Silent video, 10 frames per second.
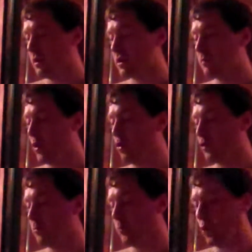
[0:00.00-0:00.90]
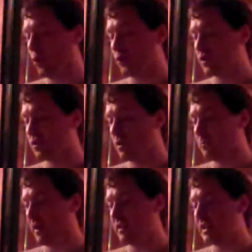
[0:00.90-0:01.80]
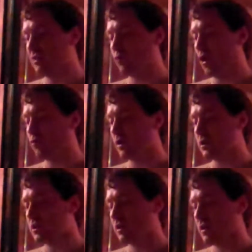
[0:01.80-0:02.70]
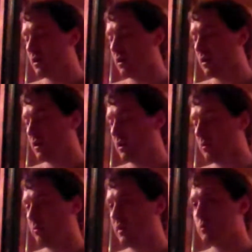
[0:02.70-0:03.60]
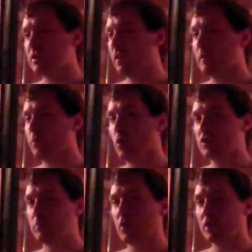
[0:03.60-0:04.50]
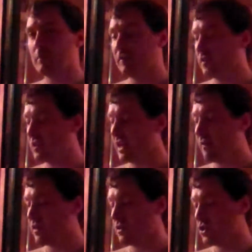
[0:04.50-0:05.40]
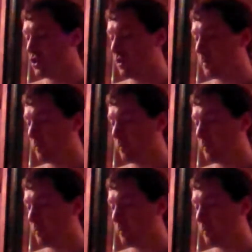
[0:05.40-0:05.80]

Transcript: A small group paused by the dead rock runt, but there was nothing portable on him left to scavenge.